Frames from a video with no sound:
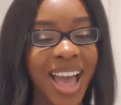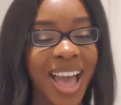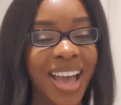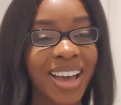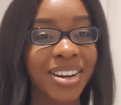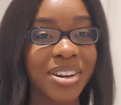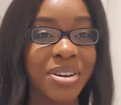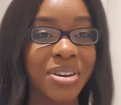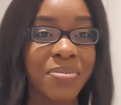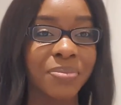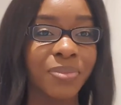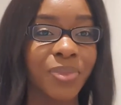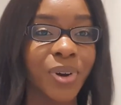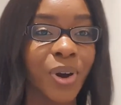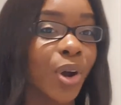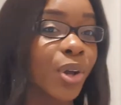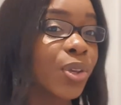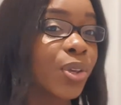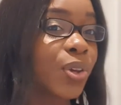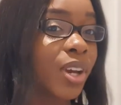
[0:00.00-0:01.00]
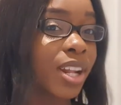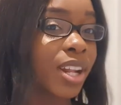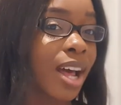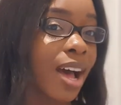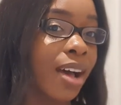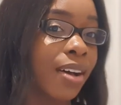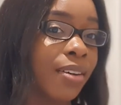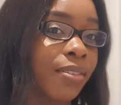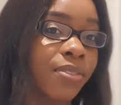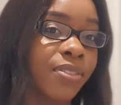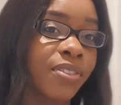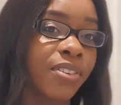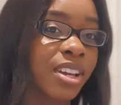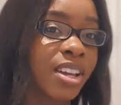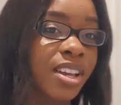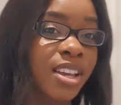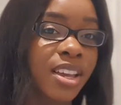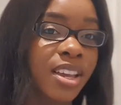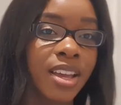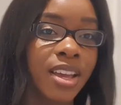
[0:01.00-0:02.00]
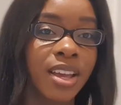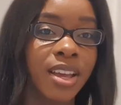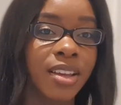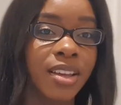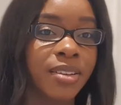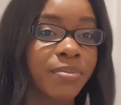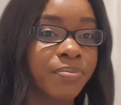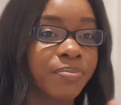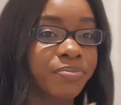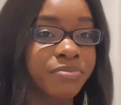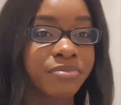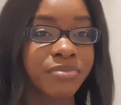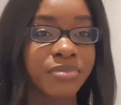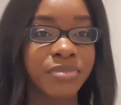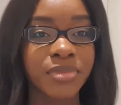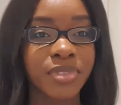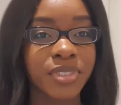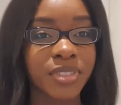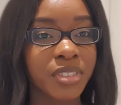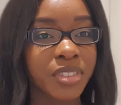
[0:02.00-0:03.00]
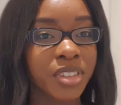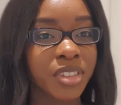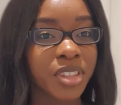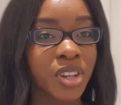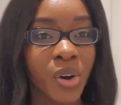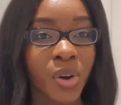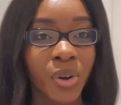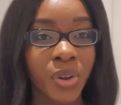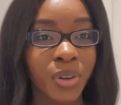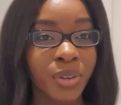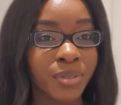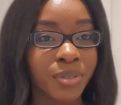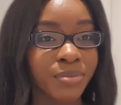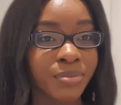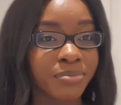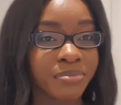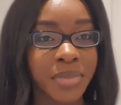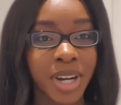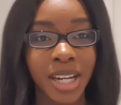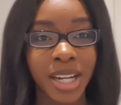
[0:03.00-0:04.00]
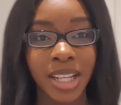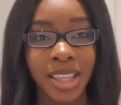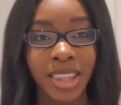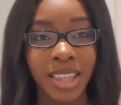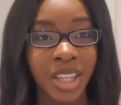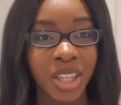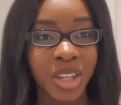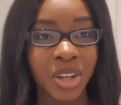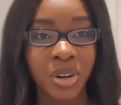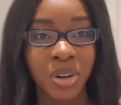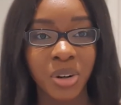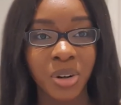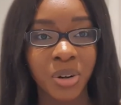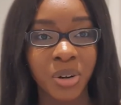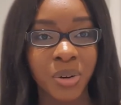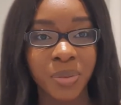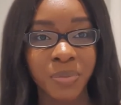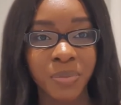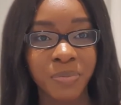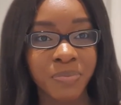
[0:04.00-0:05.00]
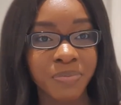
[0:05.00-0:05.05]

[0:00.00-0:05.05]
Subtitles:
Or you could have your own money that you